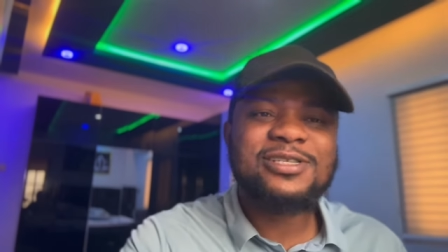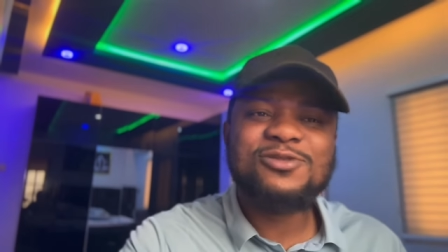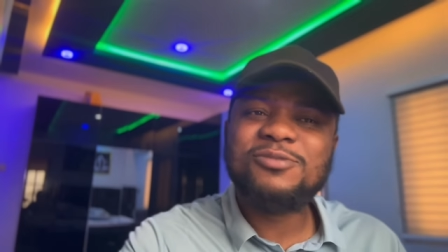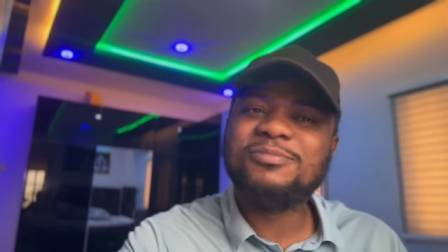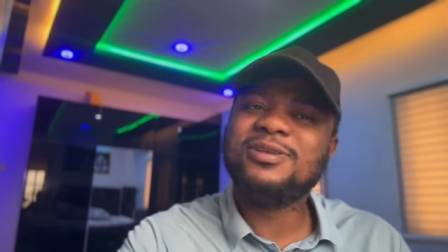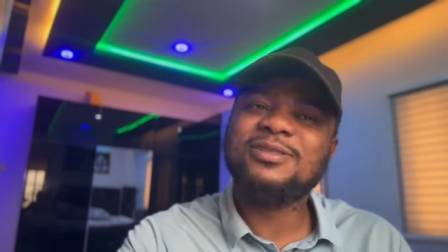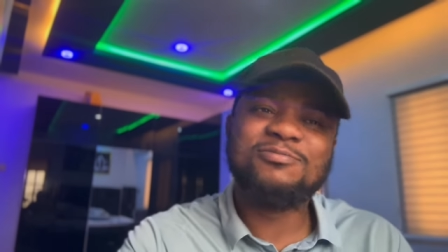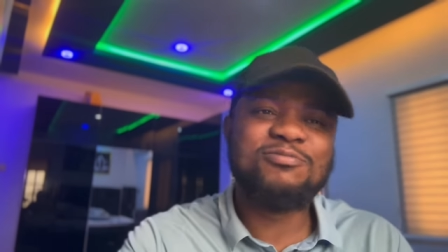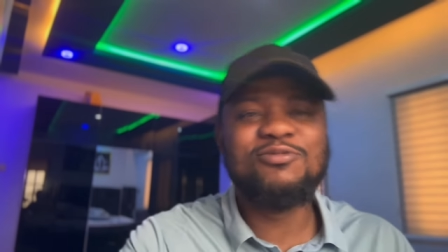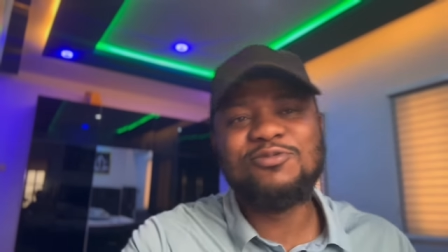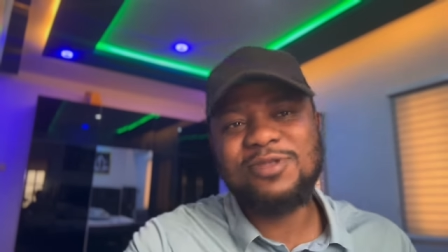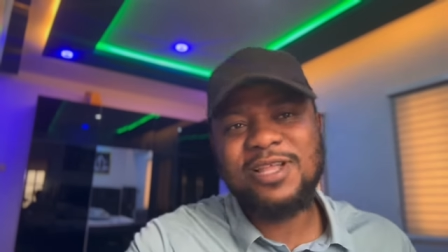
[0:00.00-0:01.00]
no be
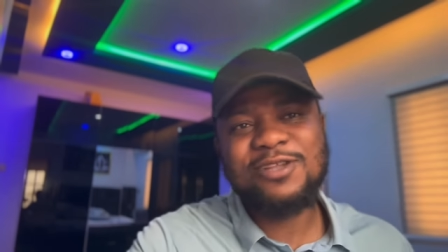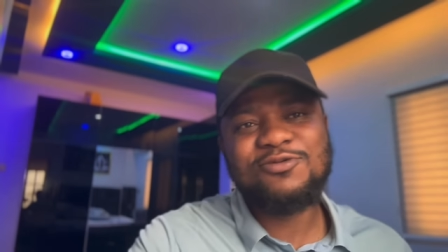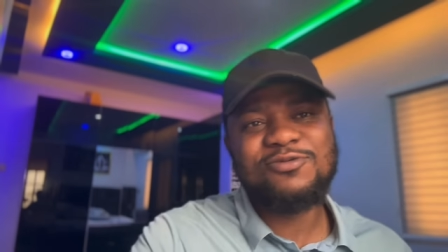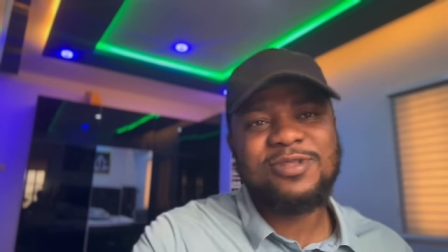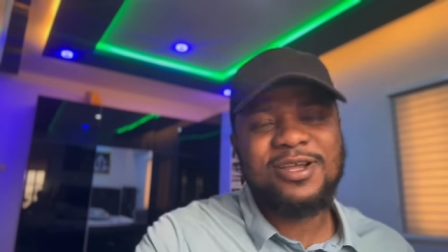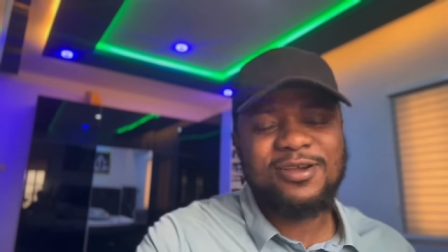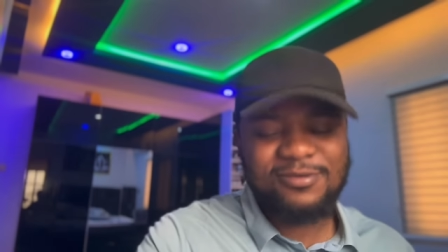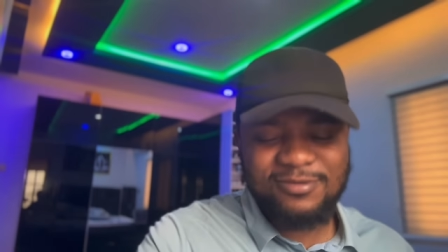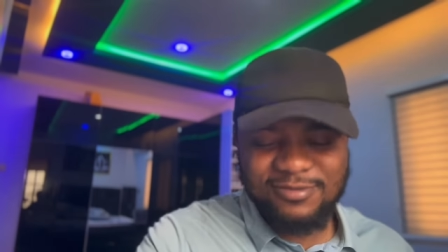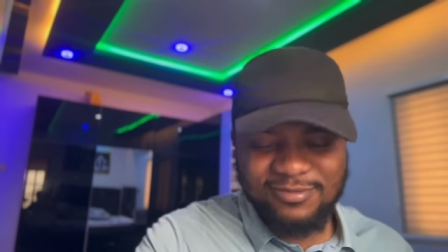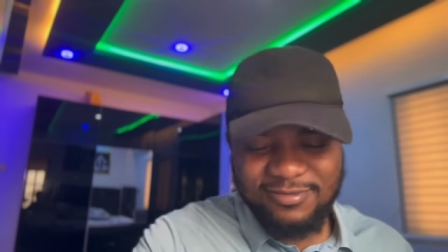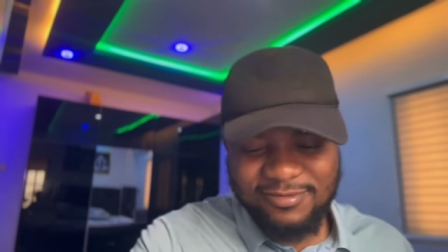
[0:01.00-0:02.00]
Ronaldo now.
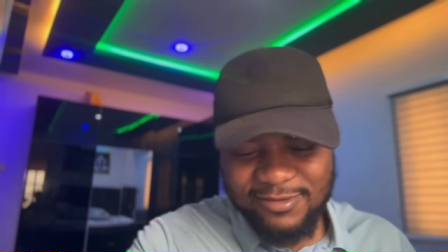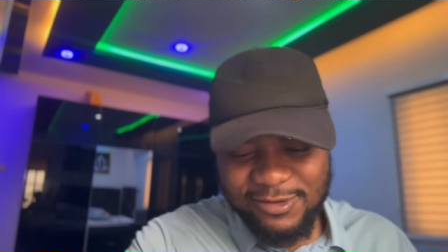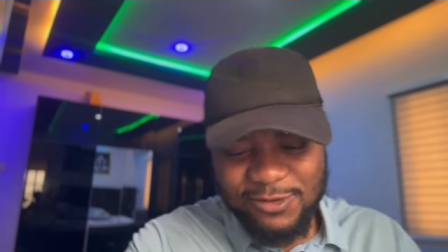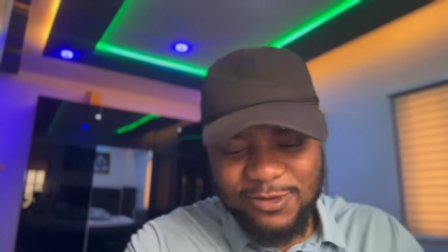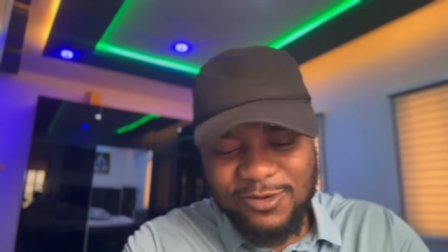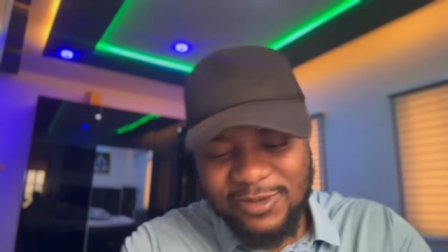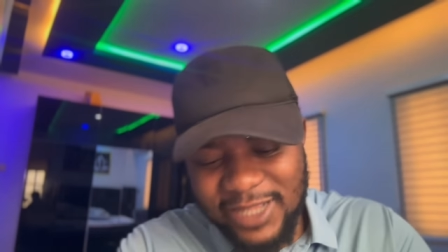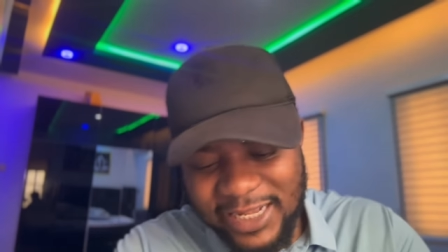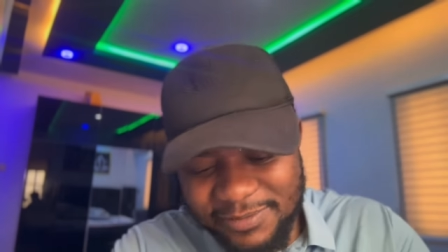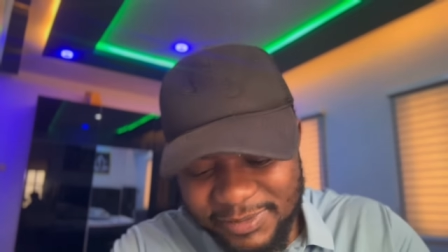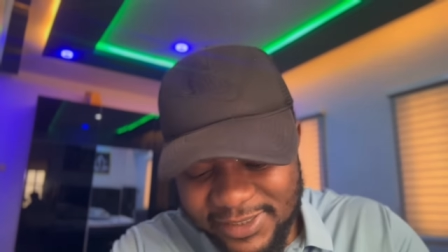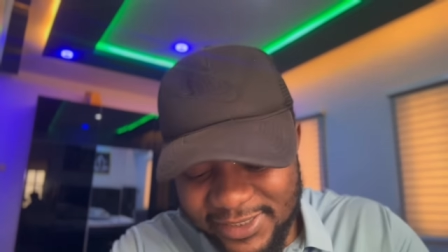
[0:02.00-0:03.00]
So
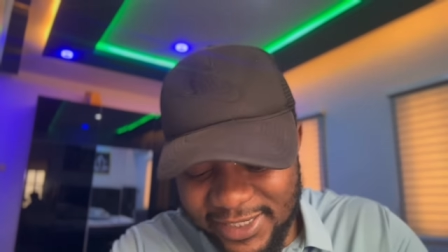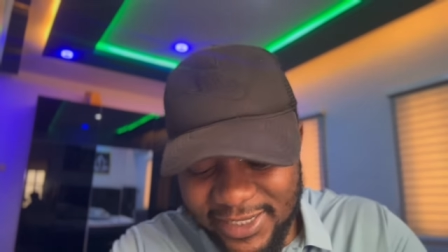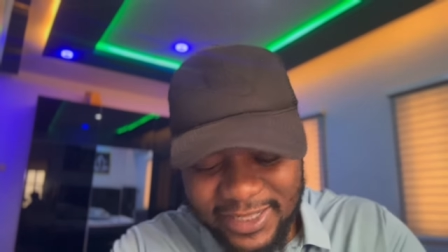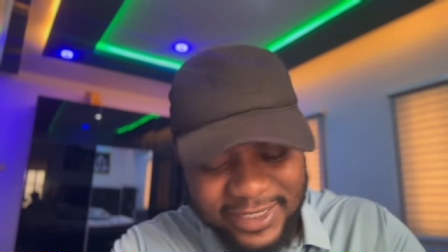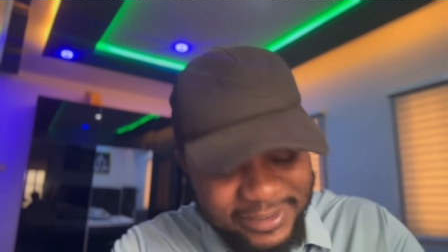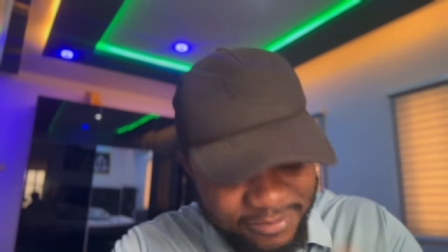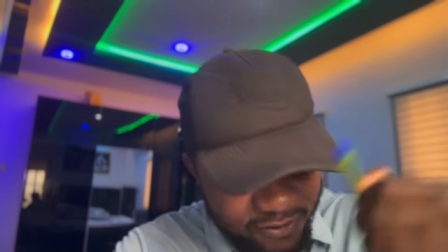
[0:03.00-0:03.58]
that being said, let's